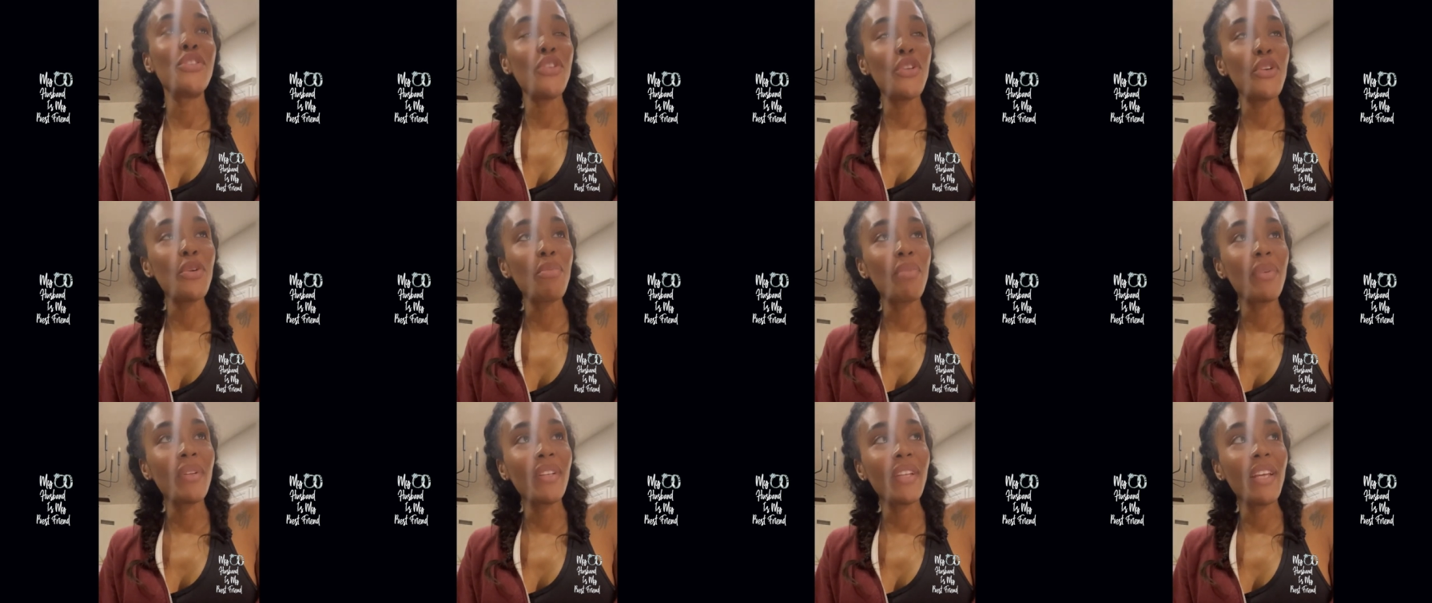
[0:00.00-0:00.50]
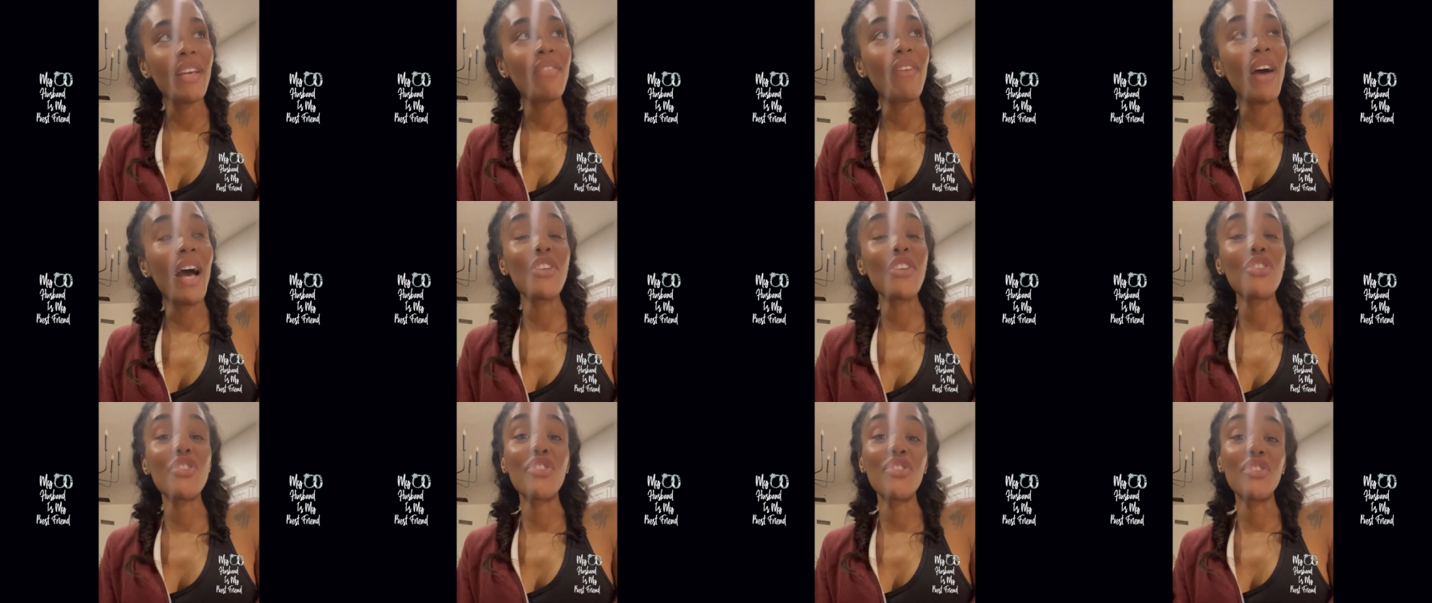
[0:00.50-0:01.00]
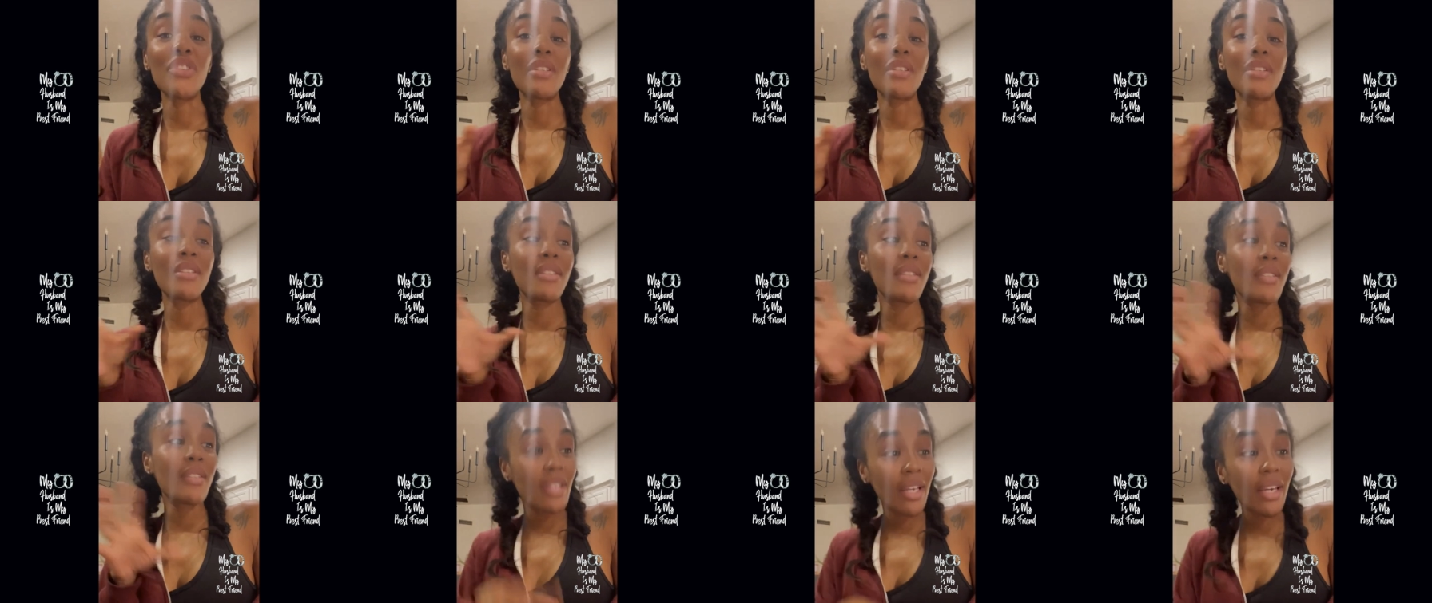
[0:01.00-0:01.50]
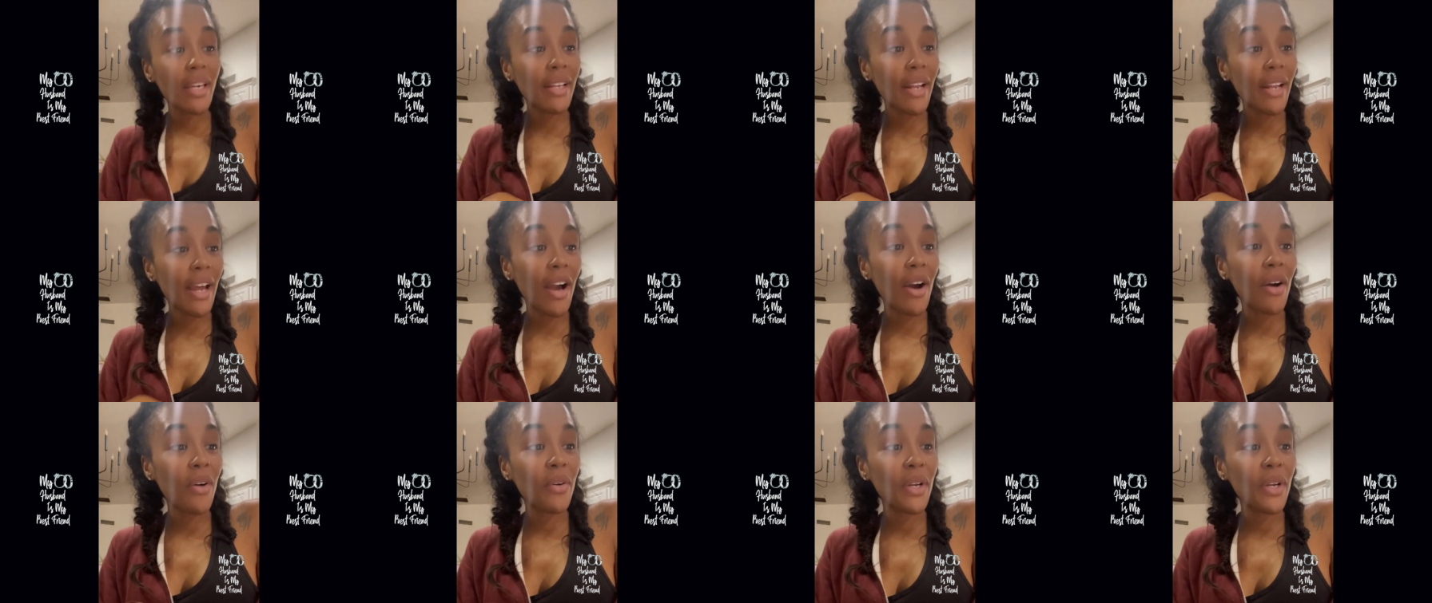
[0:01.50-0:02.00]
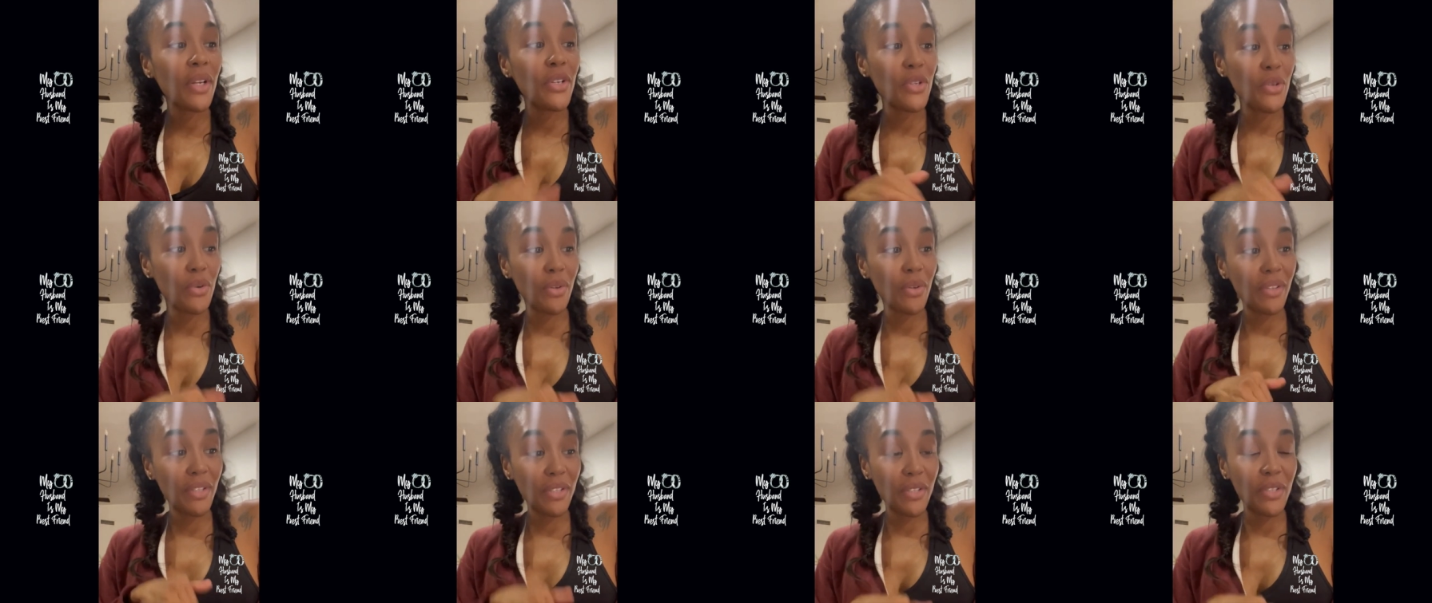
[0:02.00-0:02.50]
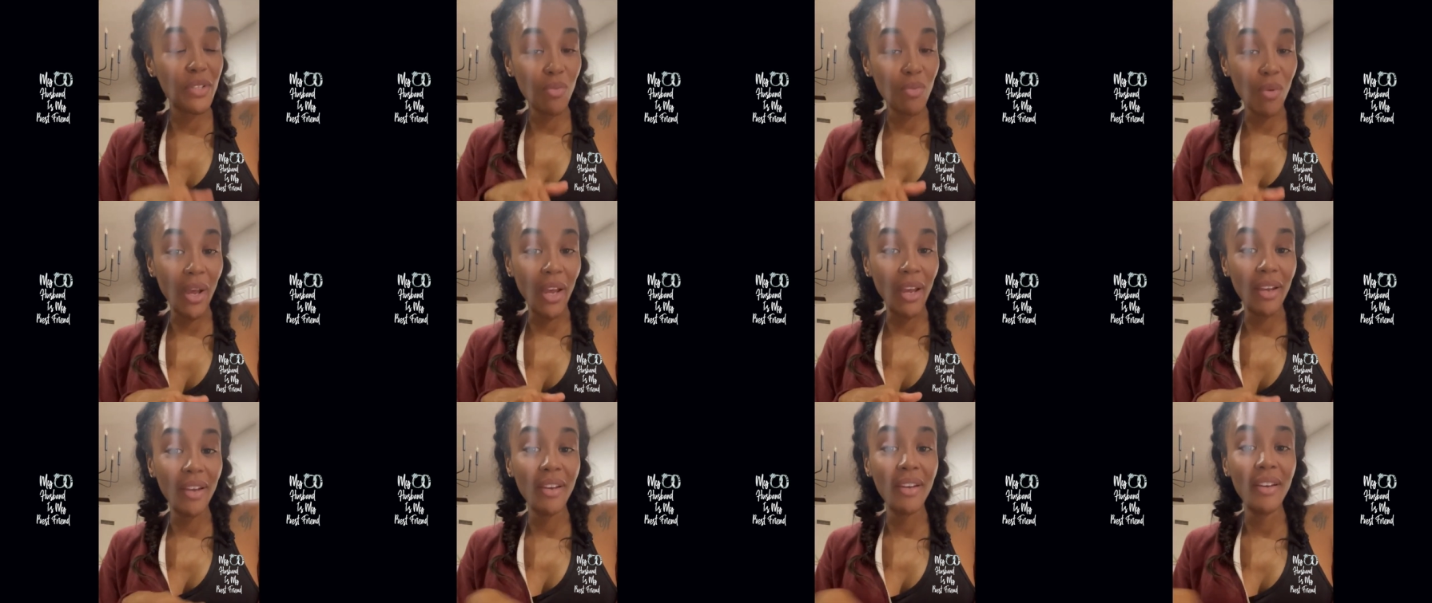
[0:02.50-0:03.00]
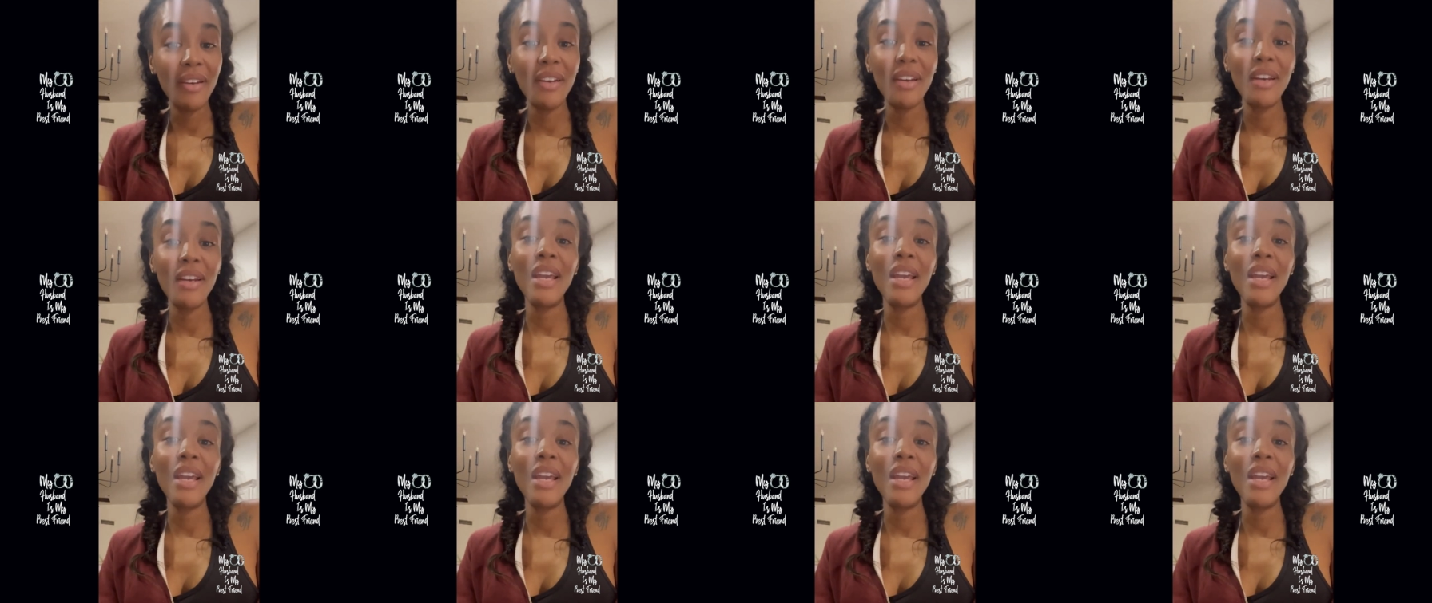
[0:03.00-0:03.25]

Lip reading: do you believe I should just stick it out and do it this way?